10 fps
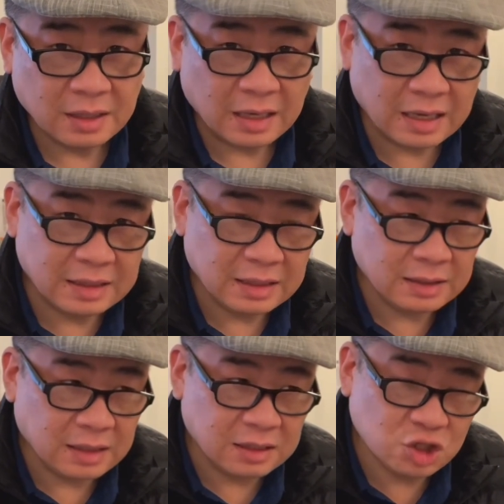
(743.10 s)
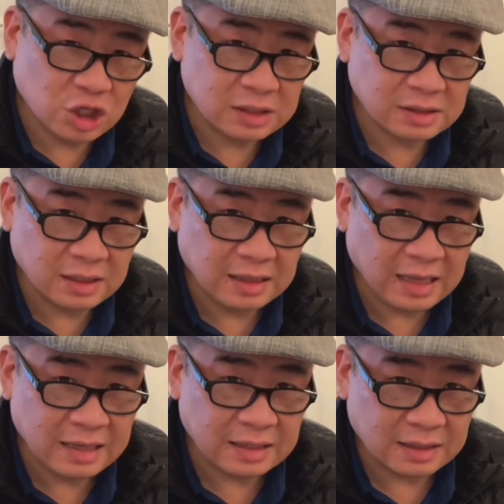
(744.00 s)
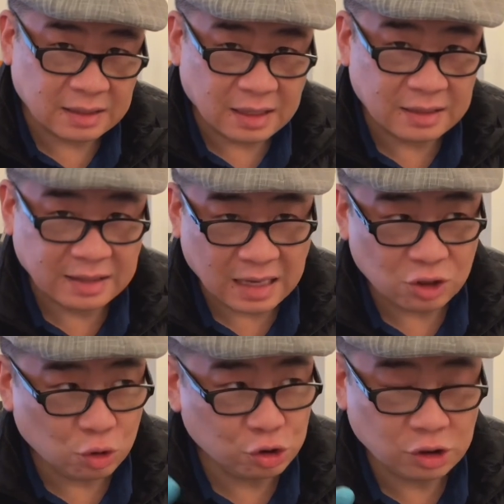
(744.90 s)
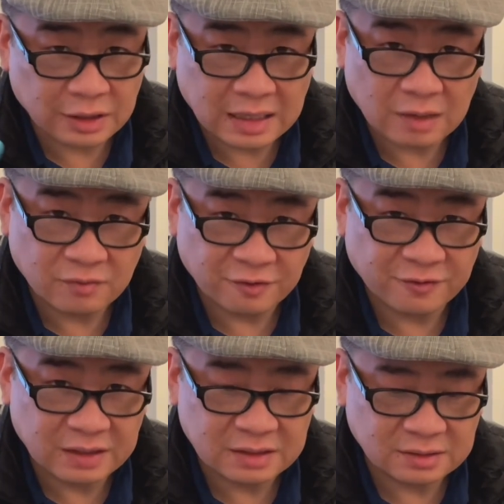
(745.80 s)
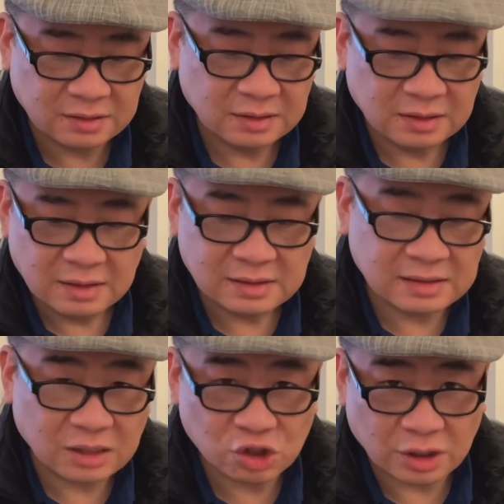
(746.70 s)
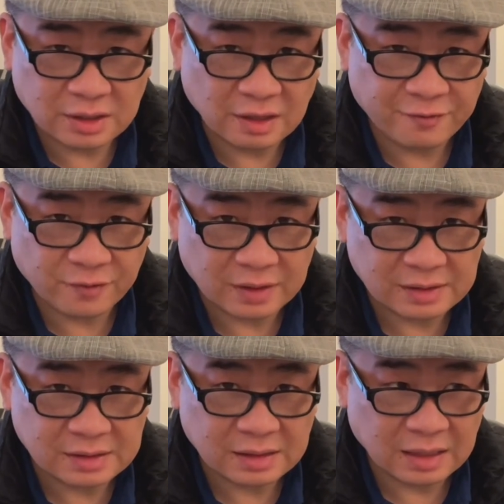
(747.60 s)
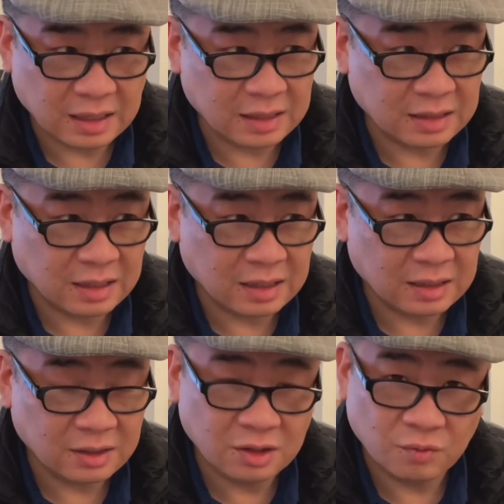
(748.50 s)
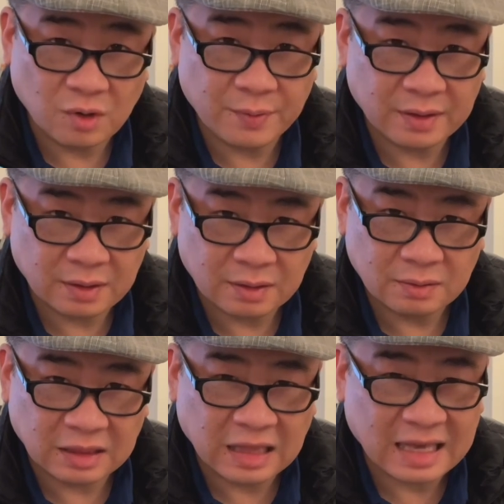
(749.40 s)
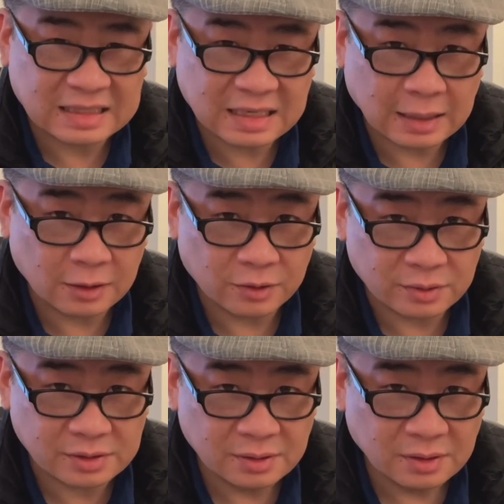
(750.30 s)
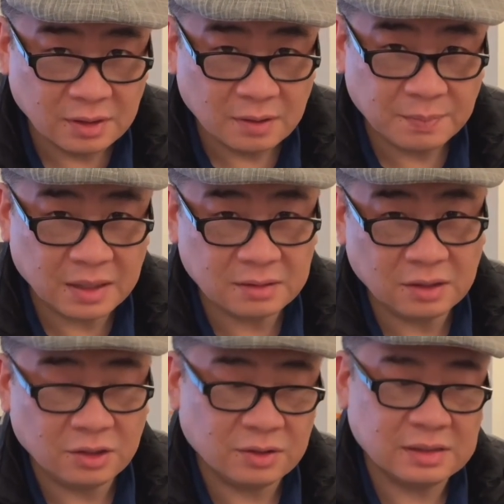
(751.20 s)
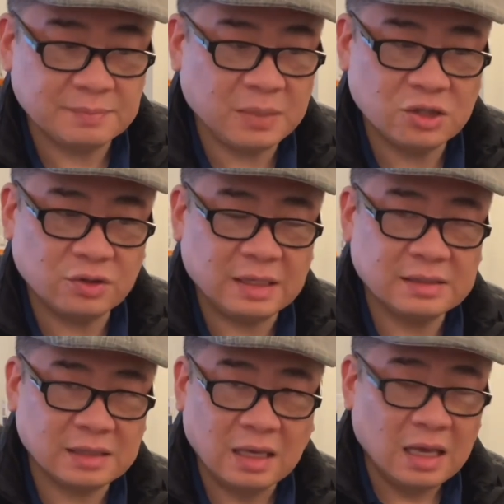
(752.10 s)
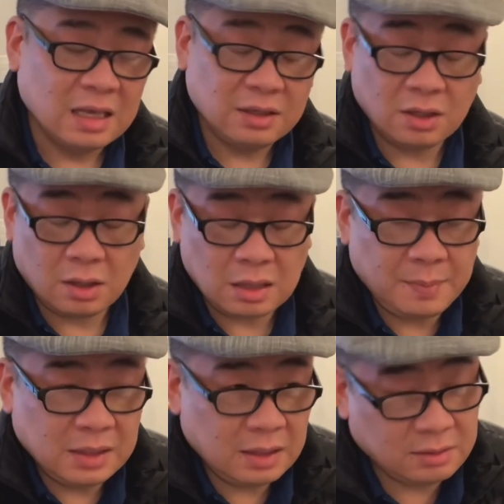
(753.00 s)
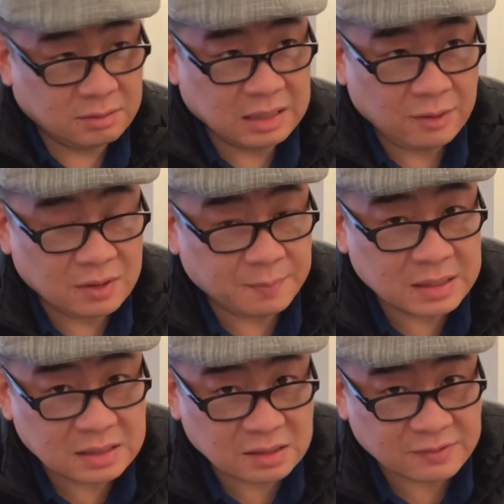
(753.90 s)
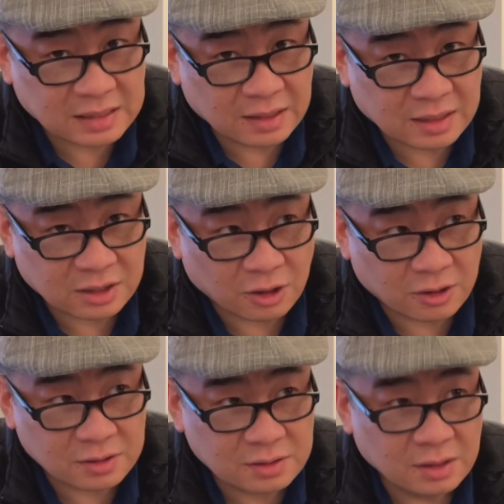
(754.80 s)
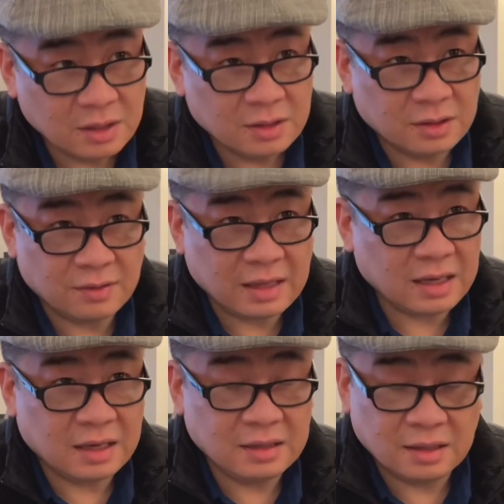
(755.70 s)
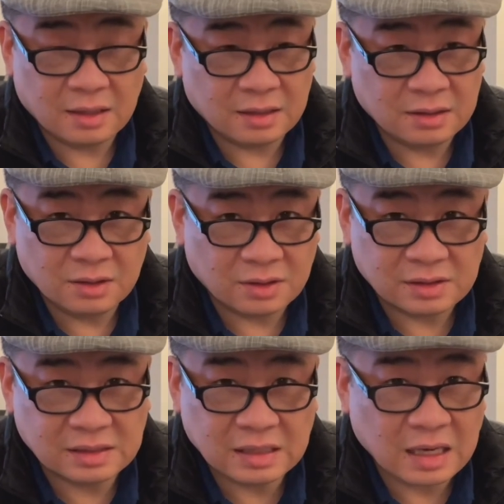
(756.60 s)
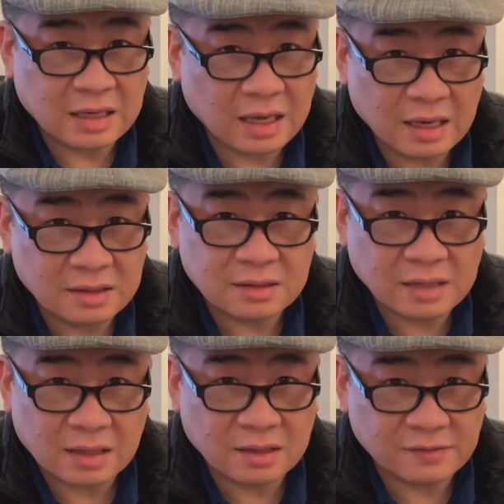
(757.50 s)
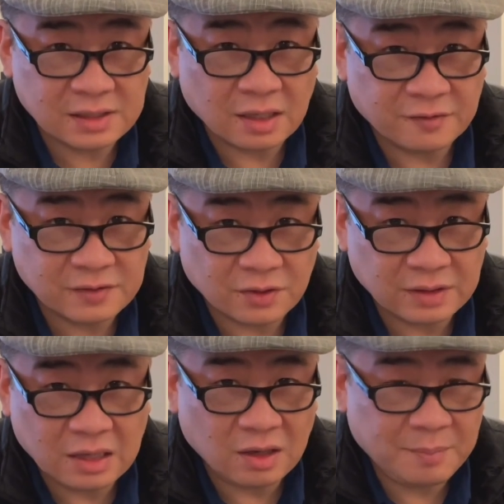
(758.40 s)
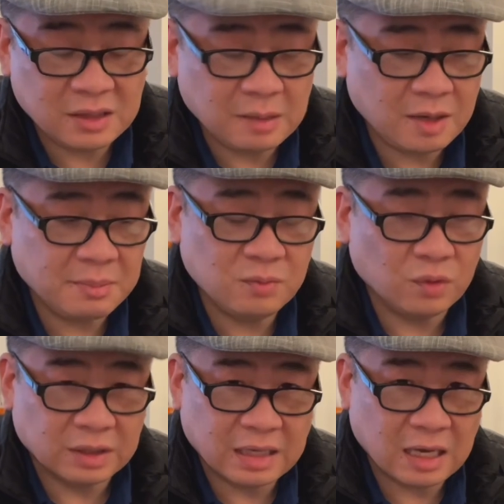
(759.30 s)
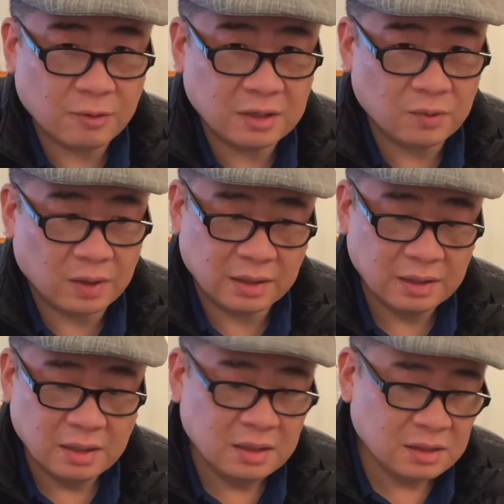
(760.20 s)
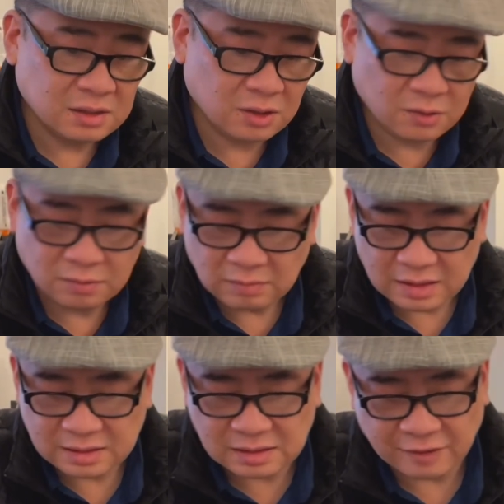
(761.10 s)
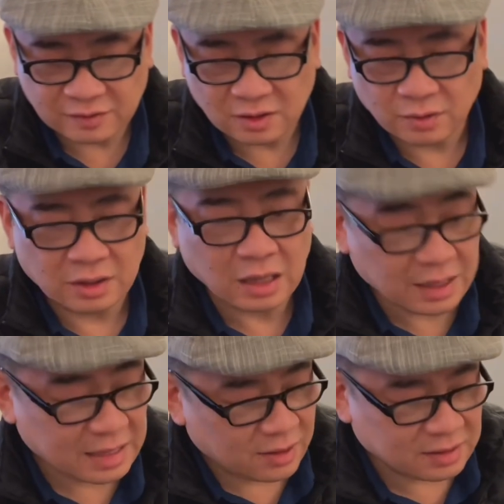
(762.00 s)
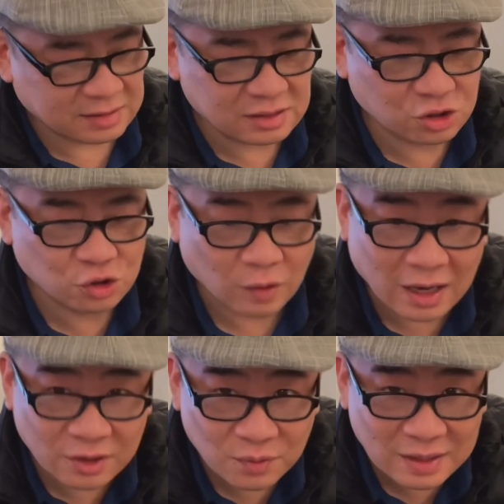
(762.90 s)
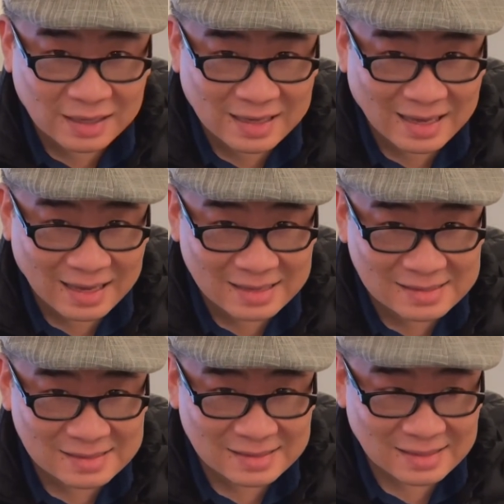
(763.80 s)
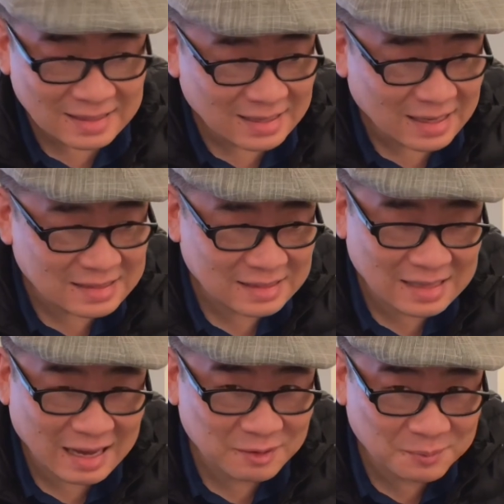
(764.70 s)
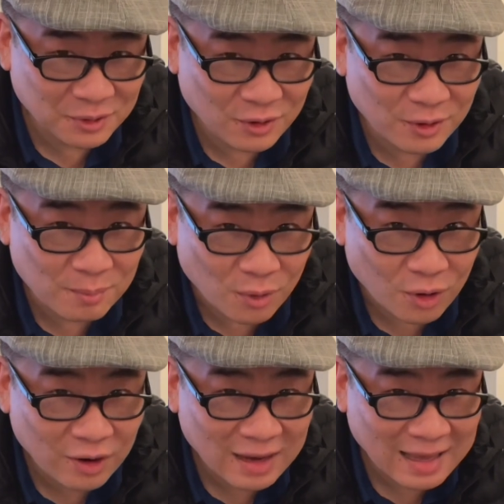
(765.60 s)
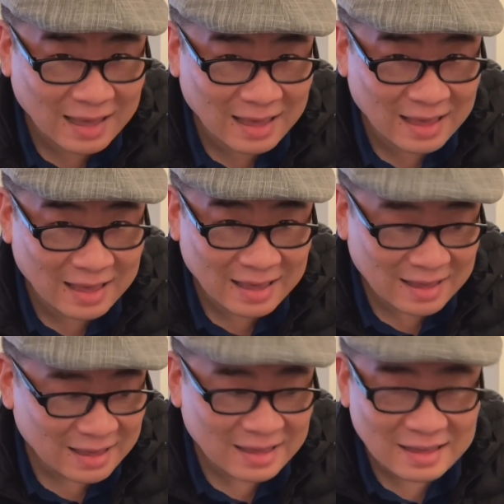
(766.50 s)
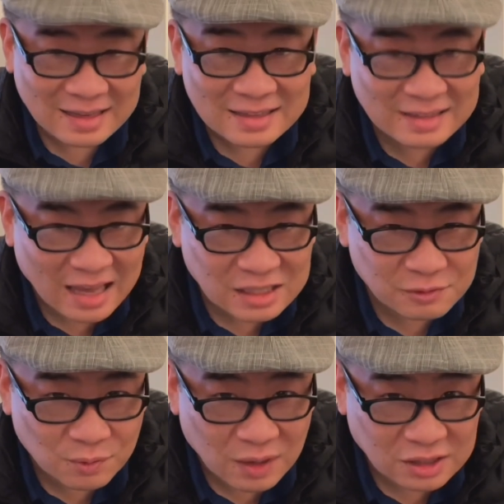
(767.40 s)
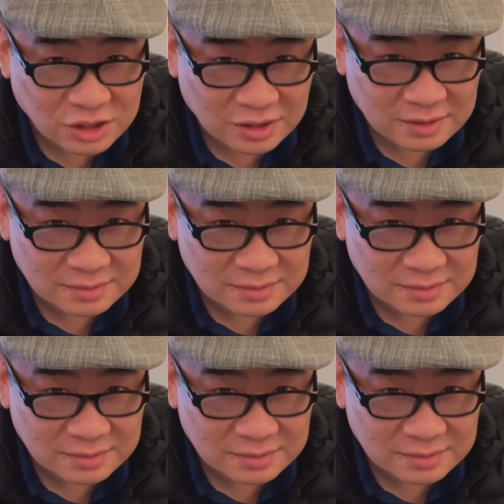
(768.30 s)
and then adjust the lighting, and that usually can reveal such a difference in very light colors. But this picture they said, I mean, like, they're in the business of selling guitars. They're not in the the CIA detective stuff, so they probably wouldn't care anyway. So I just left it alone. Now, is this dry already, guys? Is it time to put on more? Yeah. Thanks for watching.